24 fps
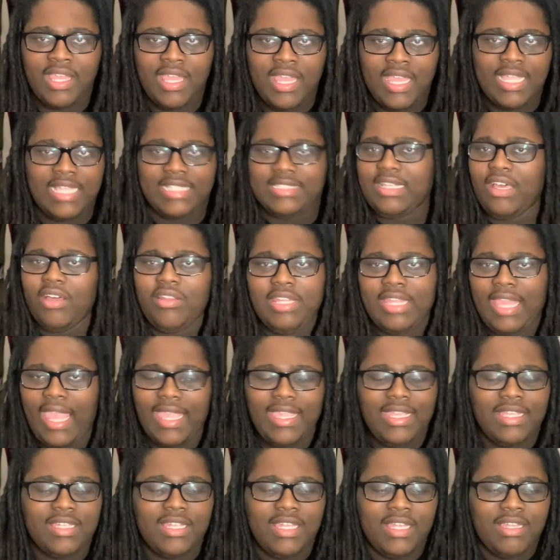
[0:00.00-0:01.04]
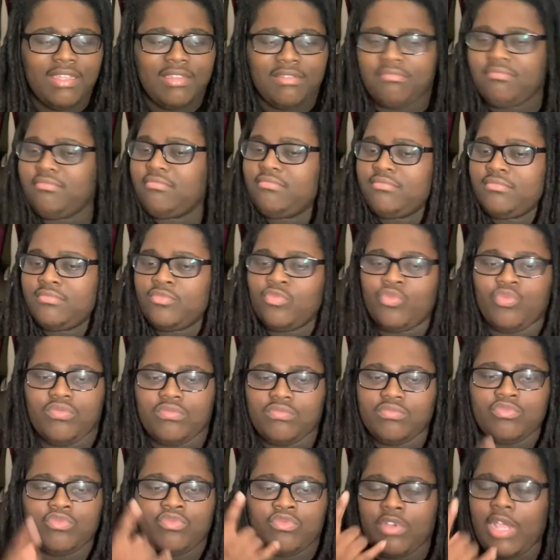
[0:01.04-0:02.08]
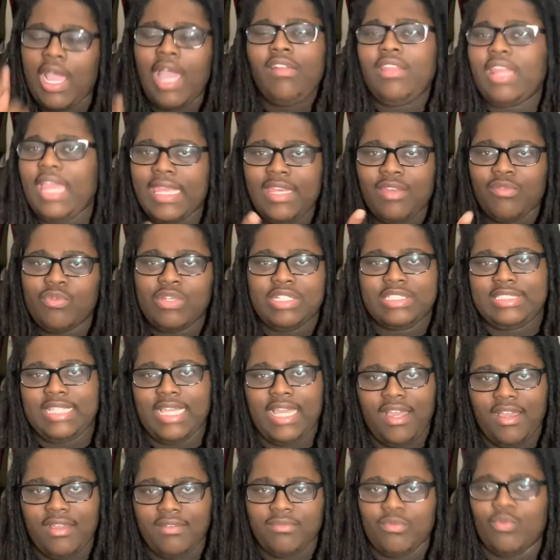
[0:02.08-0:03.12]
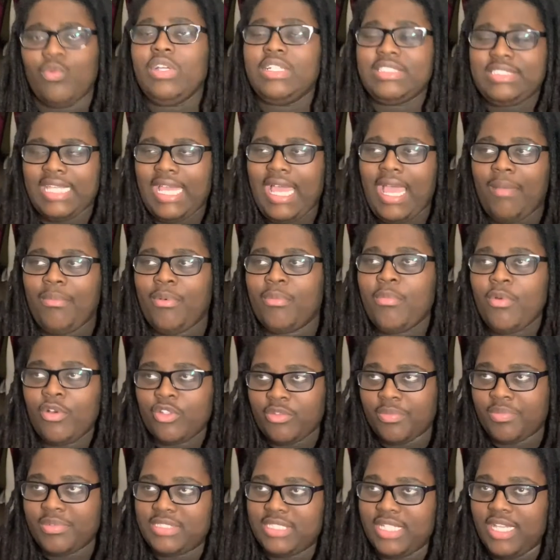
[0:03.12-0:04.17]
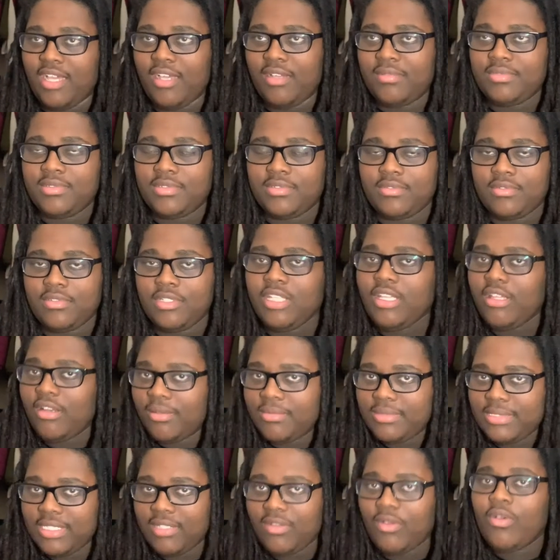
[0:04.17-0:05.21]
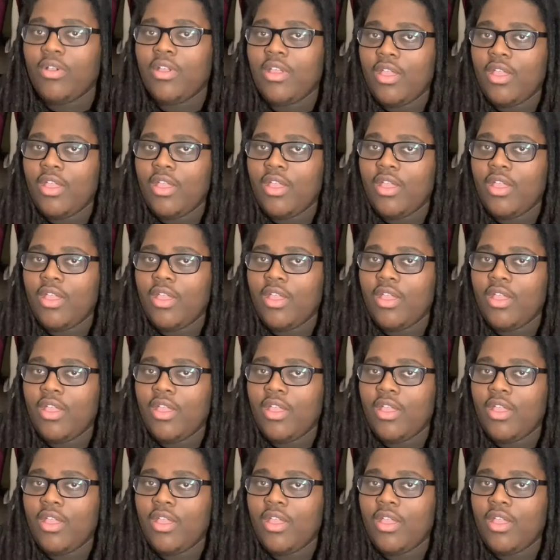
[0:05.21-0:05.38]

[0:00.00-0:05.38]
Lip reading: Because I only ate it one time. One time, but multiple times. You get what I'm saying?